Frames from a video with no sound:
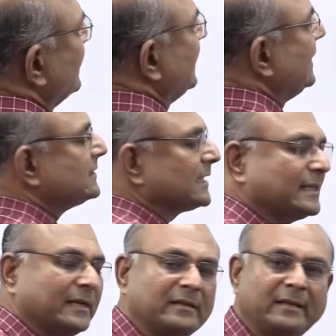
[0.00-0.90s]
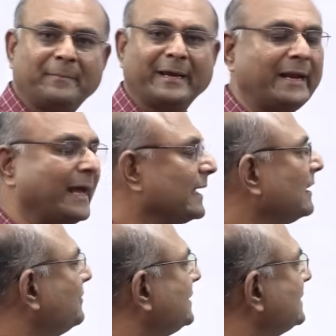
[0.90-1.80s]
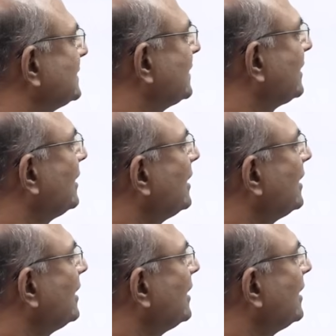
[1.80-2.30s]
each other. They make an angle with each other.